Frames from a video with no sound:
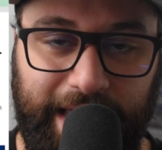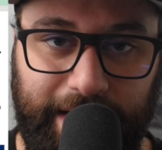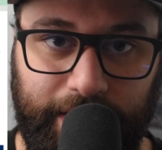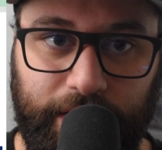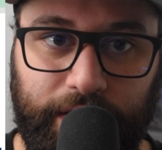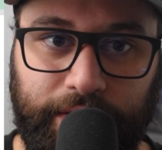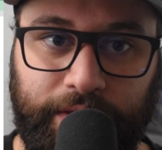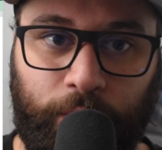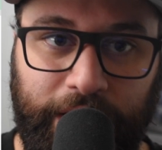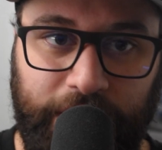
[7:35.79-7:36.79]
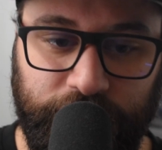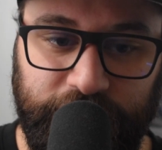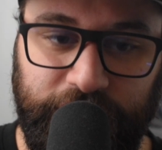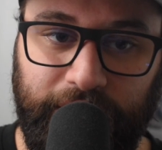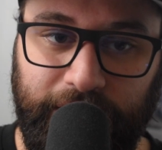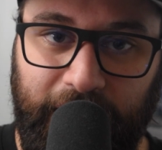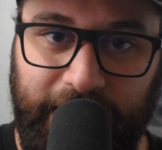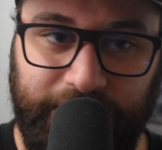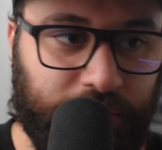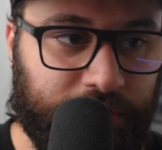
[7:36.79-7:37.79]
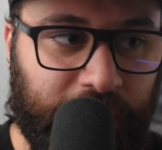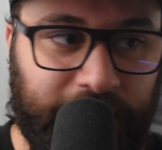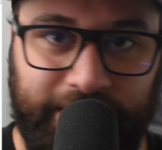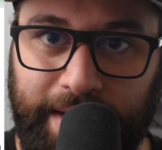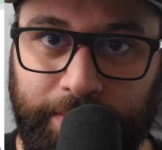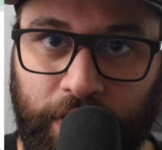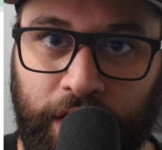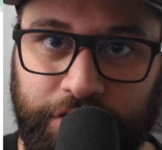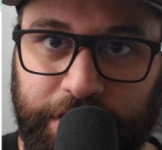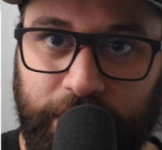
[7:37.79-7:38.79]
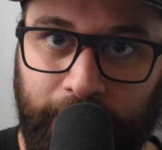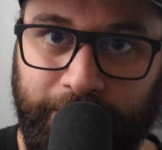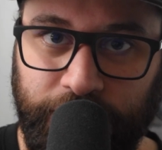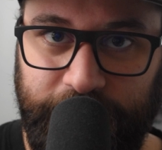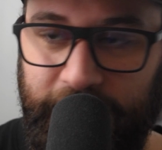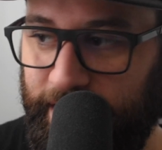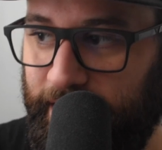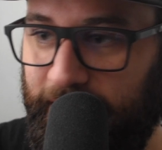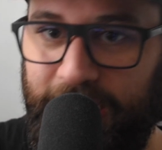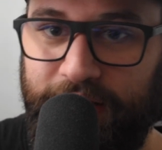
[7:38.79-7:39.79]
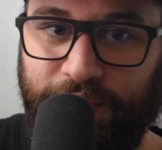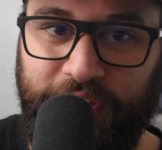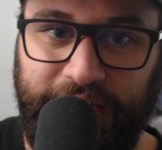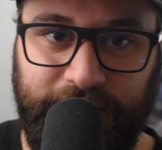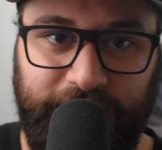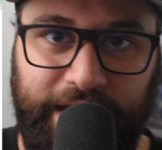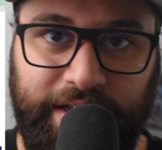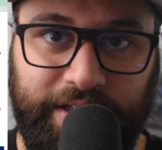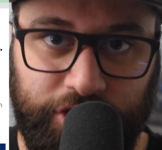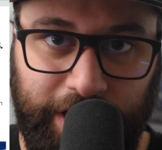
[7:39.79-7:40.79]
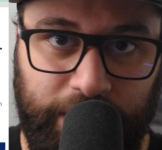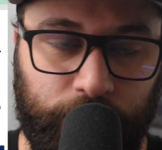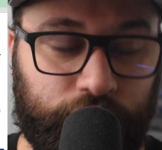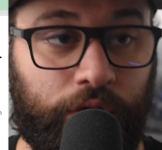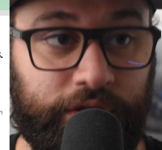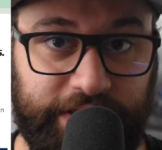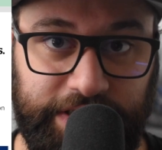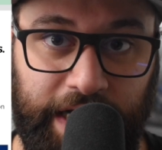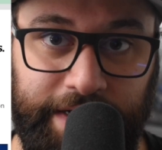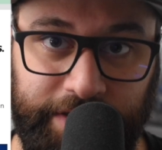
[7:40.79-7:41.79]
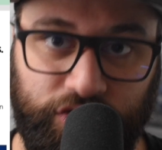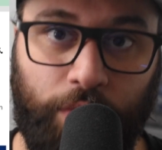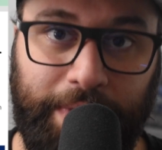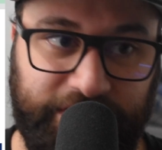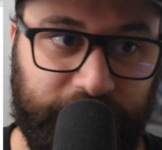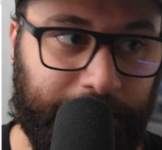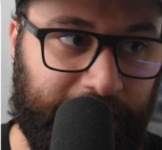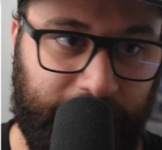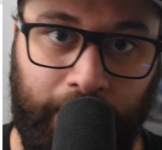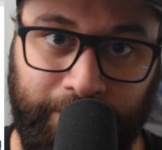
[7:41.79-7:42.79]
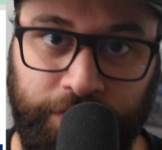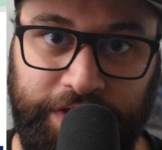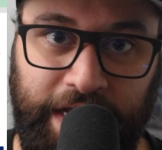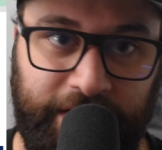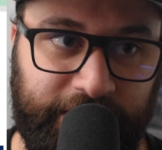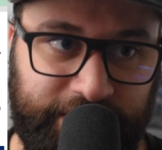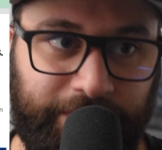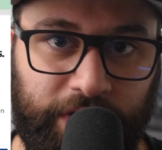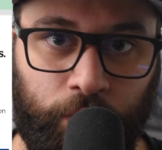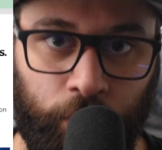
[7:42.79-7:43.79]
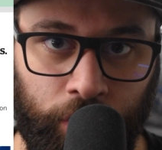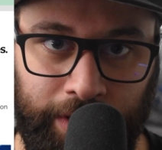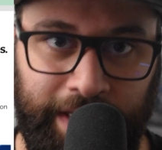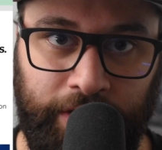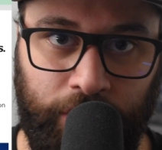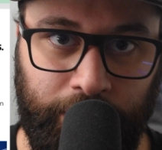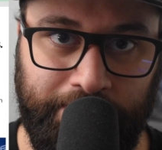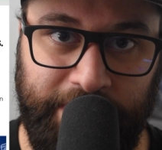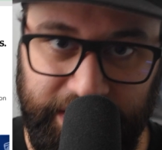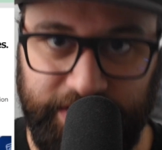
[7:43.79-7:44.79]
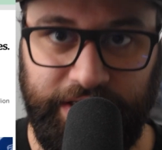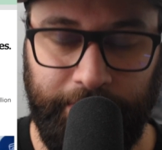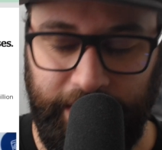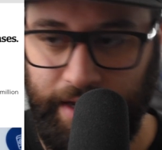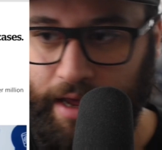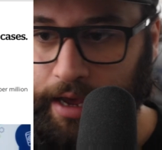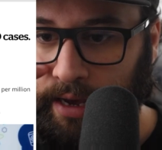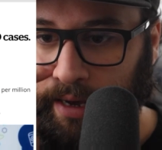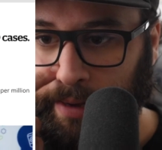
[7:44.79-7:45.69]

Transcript: Again, the White House is not lying. They're goddamn dodging and obfuscating, and I hate the fact that the English language or our society is so messed up that obfuscating is even a word, let alone it means something.